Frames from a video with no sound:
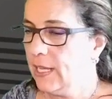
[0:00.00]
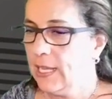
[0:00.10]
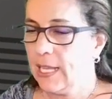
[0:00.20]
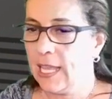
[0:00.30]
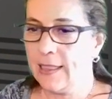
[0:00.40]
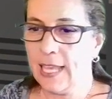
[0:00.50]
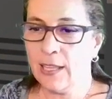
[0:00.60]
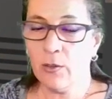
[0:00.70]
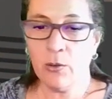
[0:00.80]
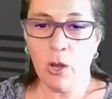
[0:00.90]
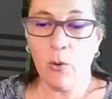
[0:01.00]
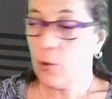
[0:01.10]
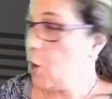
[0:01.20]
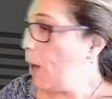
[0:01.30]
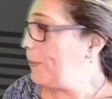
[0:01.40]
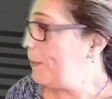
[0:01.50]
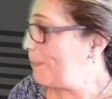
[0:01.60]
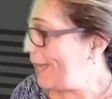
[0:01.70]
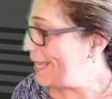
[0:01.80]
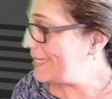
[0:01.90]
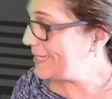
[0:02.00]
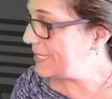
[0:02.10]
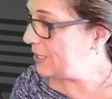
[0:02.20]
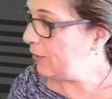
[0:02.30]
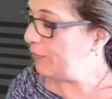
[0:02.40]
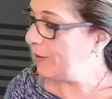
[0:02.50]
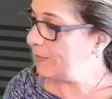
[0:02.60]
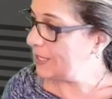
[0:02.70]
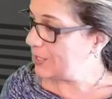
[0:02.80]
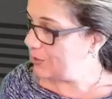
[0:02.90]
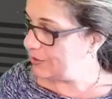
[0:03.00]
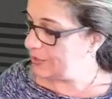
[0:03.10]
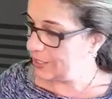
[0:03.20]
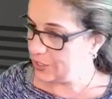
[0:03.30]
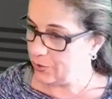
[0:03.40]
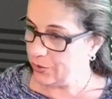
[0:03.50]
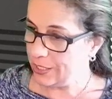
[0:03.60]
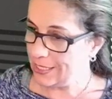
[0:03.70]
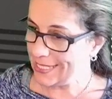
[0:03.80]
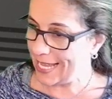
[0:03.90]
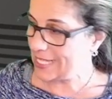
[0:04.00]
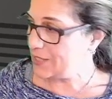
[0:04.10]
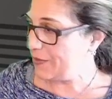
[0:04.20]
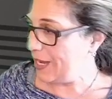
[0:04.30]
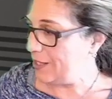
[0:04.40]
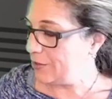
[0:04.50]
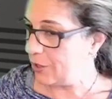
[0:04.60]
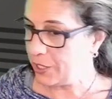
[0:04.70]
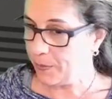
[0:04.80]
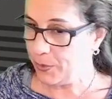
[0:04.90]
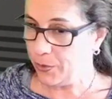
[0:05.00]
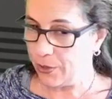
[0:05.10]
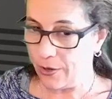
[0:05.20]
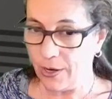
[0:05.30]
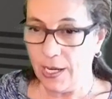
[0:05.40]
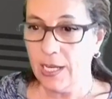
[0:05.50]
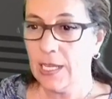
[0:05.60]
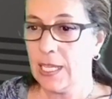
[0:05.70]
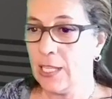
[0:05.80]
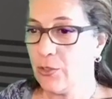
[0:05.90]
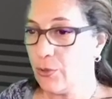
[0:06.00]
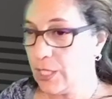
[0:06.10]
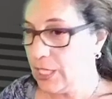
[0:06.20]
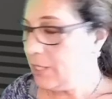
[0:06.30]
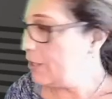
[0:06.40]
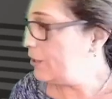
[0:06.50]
and then you go copy paste, from the student's text file on your computer into here.